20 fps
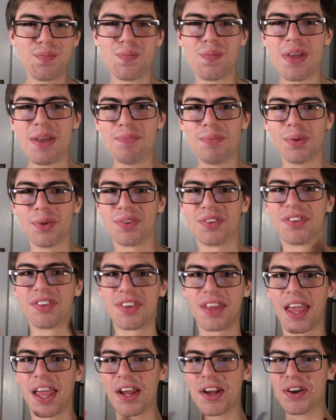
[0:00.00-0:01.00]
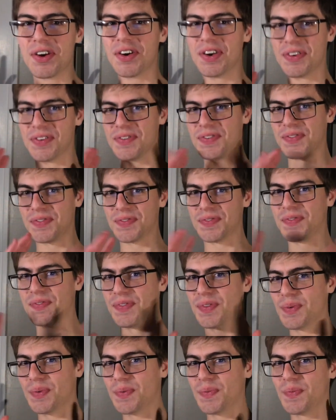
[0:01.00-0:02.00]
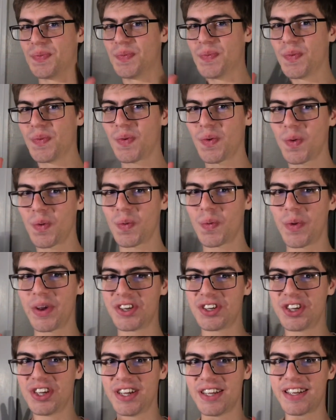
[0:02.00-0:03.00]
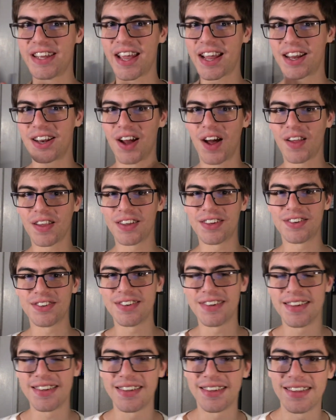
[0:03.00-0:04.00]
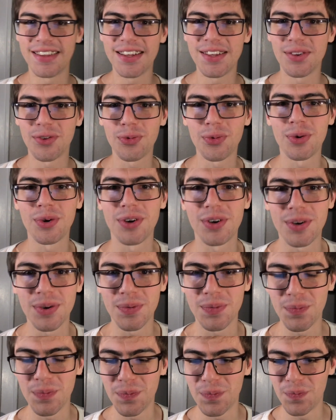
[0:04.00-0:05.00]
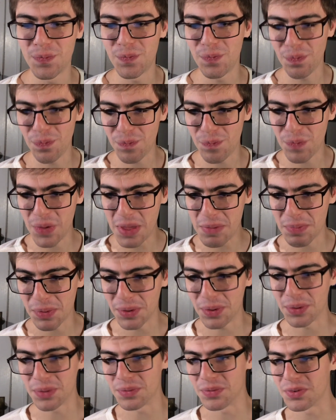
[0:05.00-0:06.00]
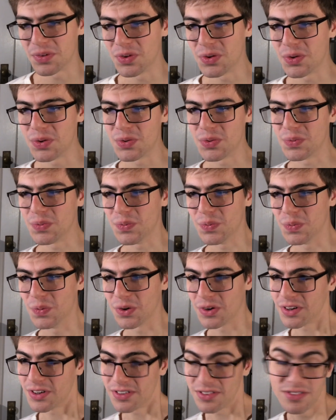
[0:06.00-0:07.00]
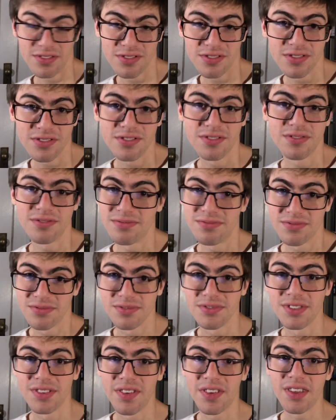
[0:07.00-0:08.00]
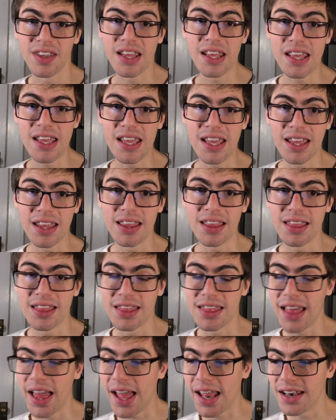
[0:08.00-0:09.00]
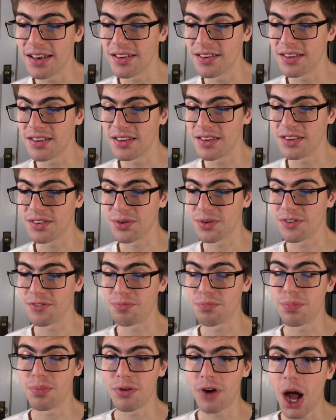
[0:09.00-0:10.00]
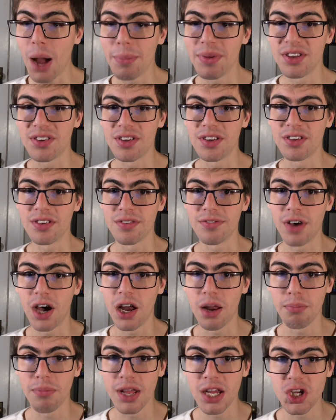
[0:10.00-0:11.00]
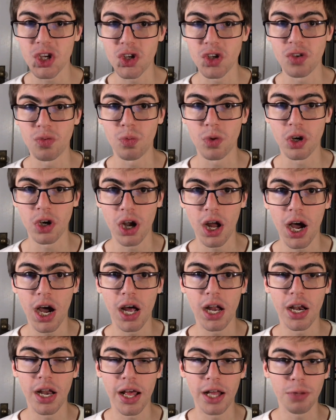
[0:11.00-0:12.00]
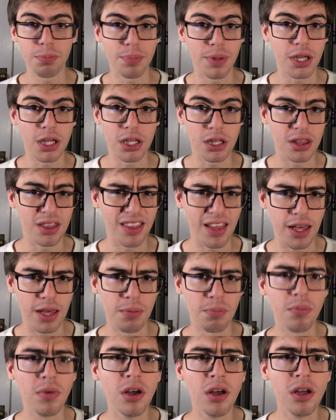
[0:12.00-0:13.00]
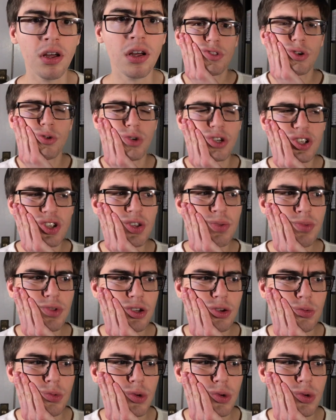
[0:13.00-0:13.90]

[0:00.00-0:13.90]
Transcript: people scared of the witchy technologies. These were people who were seeing that sort of promises of automation were not helping them. Which seems like a